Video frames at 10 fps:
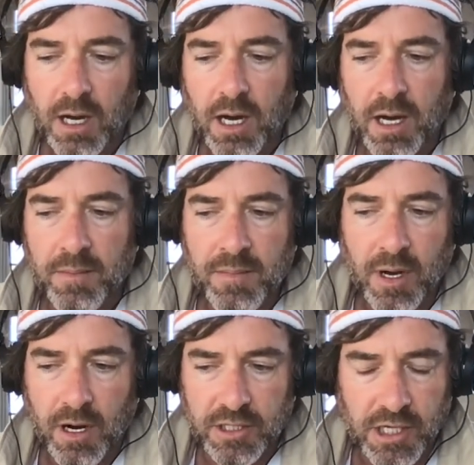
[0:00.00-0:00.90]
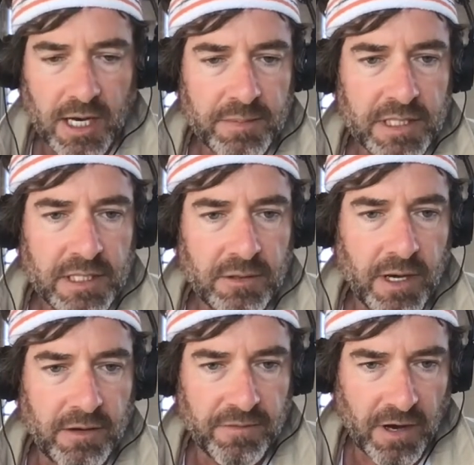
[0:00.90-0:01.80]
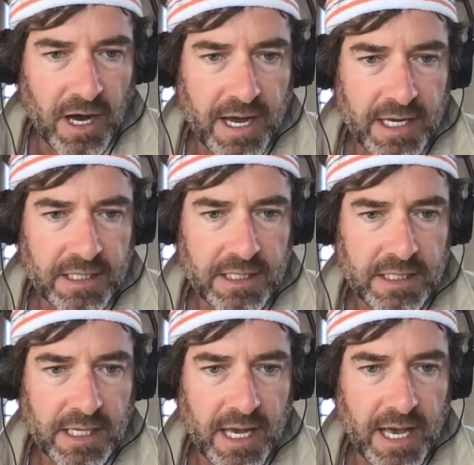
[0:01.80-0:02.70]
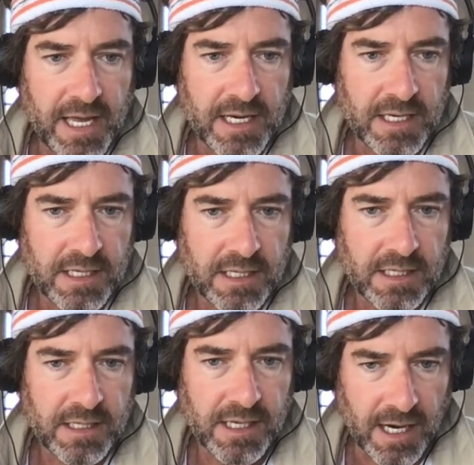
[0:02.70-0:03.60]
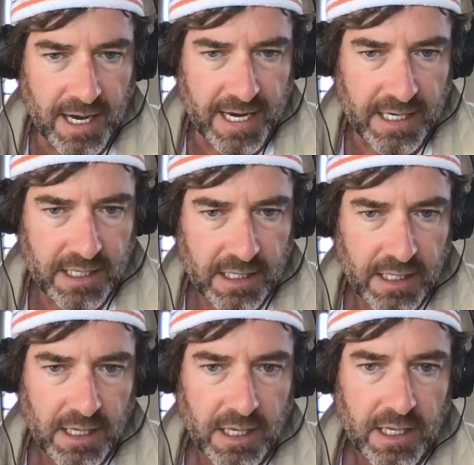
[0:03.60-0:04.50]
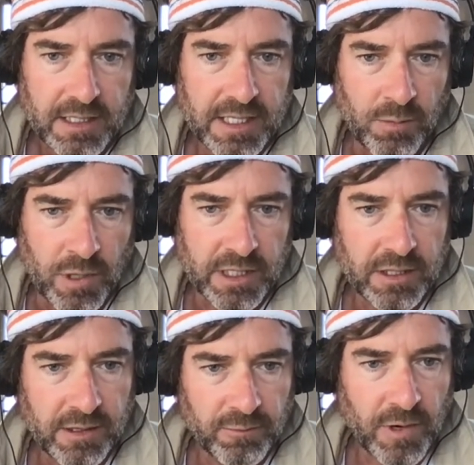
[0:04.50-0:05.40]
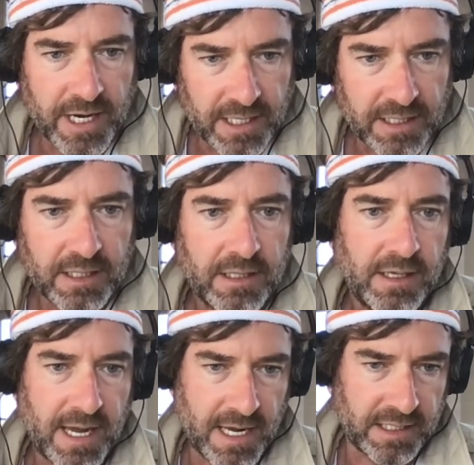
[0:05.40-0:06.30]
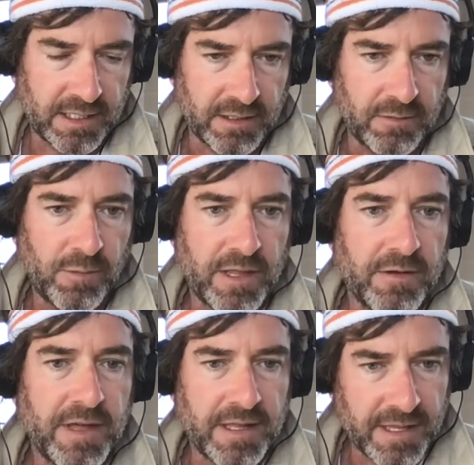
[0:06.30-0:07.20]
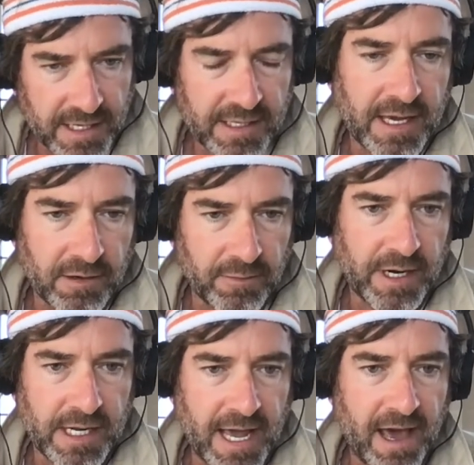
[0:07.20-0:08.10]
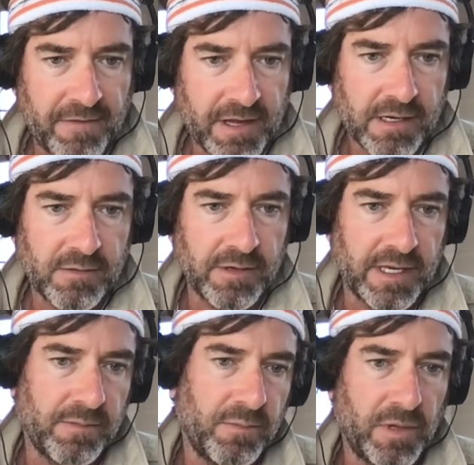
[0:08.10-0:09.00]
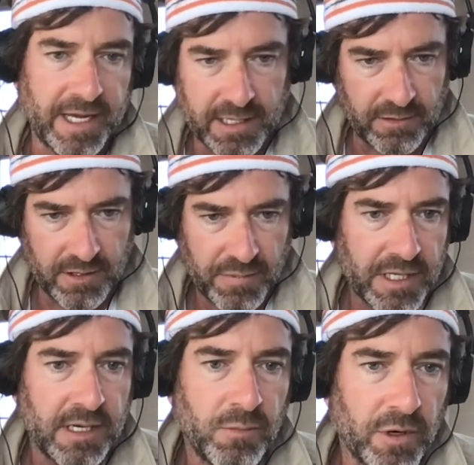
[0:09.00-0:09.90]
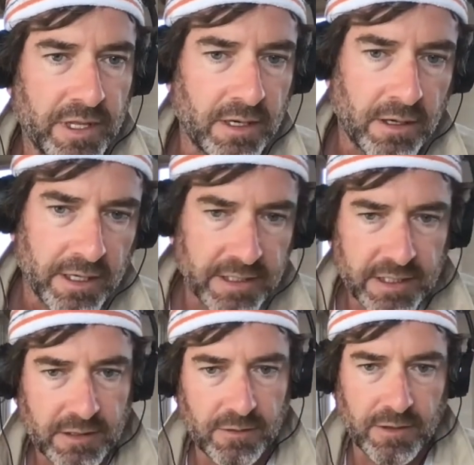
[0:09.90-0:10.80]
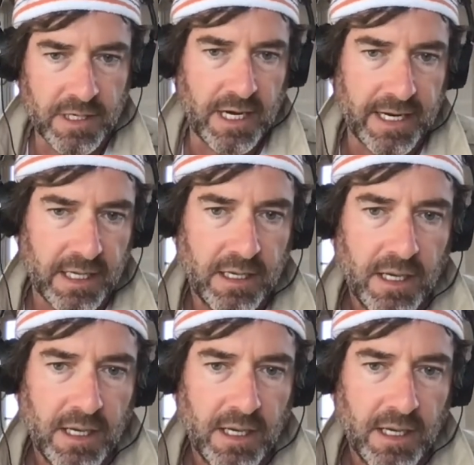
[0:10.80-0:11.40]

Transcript: Um, our job is to advise and guide someone to the right answer, whether they think they already have it or they like their own opinion more than ours or not